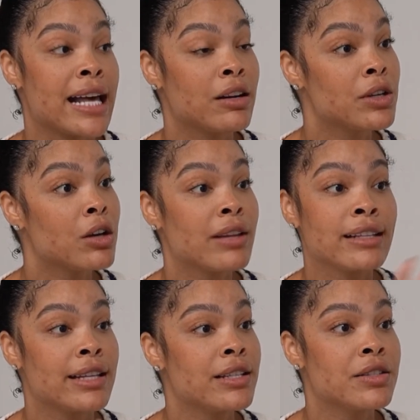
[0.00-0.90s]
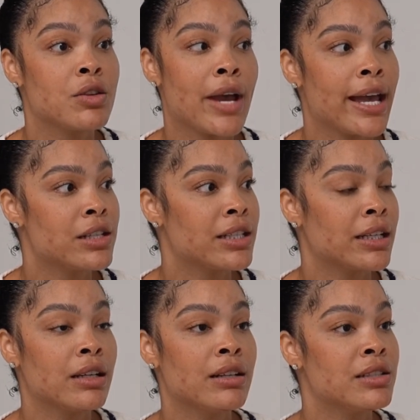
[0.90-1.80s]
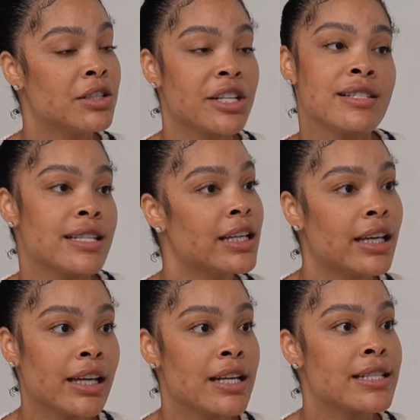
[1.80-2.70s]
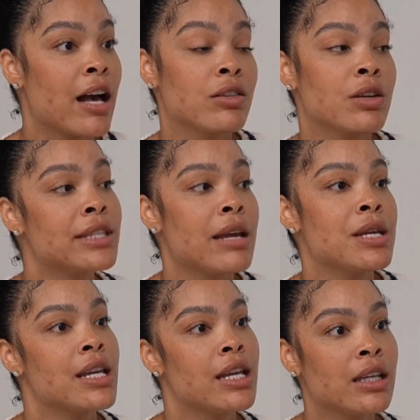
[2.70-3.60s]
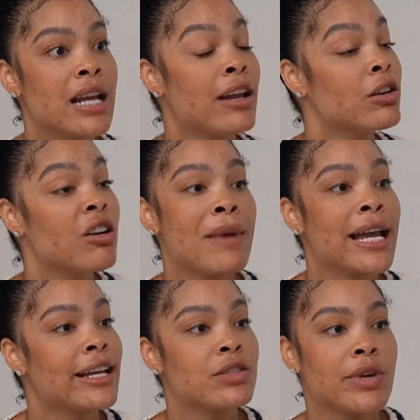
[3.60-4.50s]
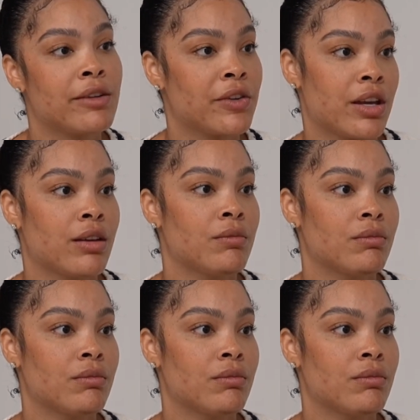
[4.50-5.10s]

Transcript: I don't know, like these new age Gen Z kids. I don't know what they be eating. I don't know if my hand's ready for them.